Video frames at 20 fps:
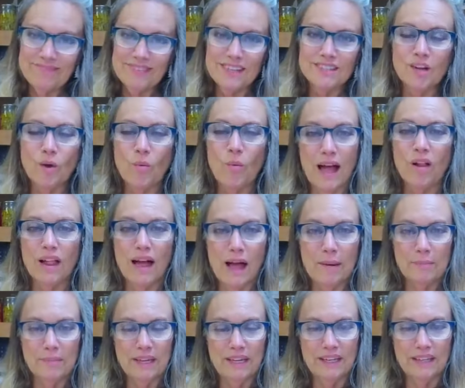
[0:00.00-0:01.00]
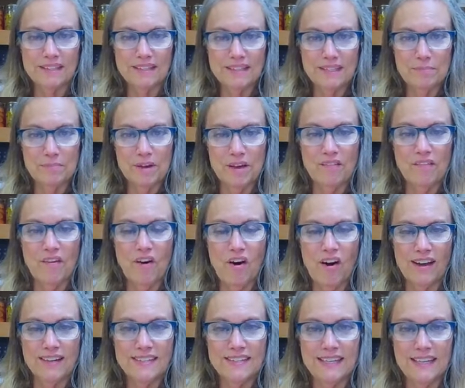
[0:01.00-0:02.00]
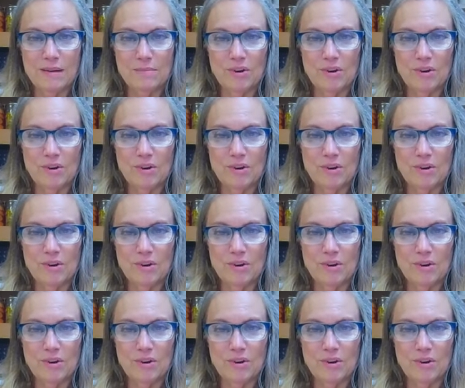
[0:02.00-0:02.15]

So while I'm getting a sip of hot tea